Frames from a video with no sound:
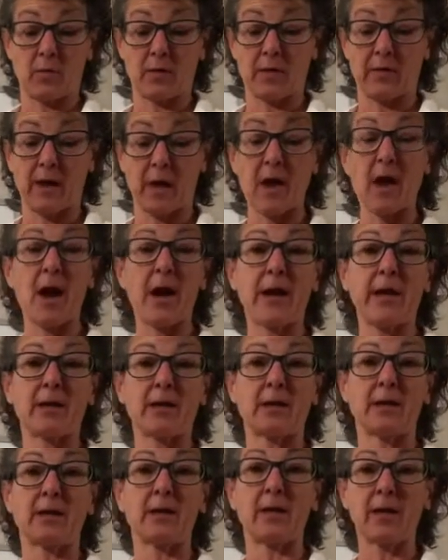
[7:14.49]
Well, they hide
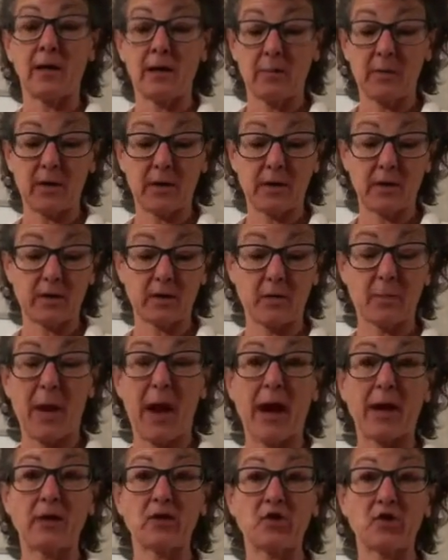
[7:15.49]
it because
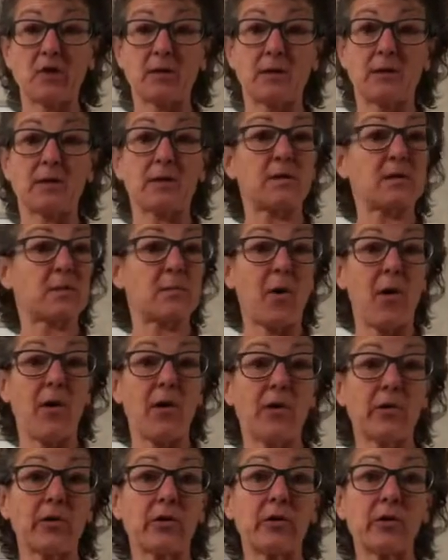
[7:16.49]
packaging is
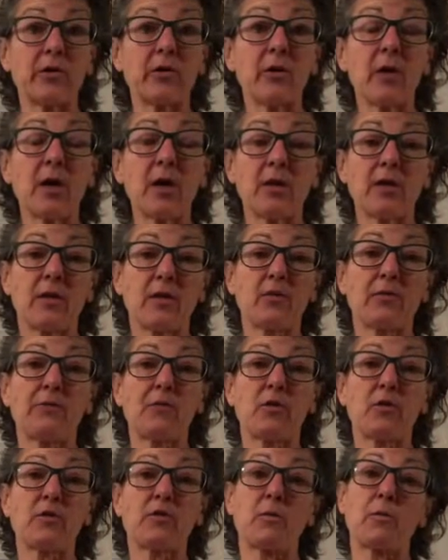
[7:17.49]
smaller,
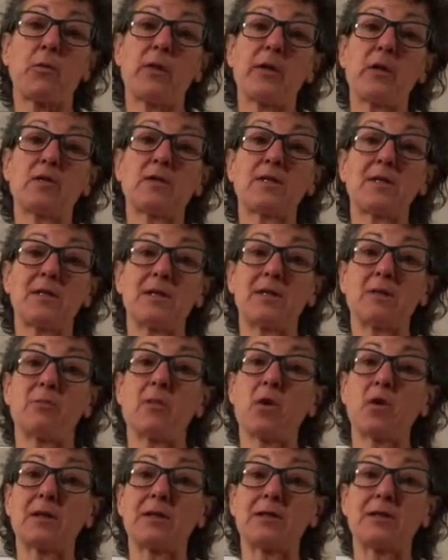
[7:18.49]
therefore that we don't see a
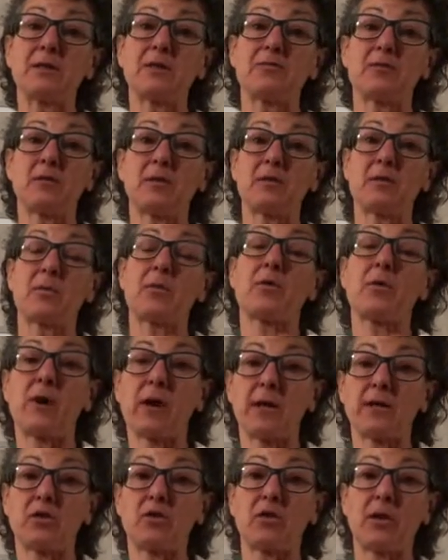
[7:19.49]
market difference in the price.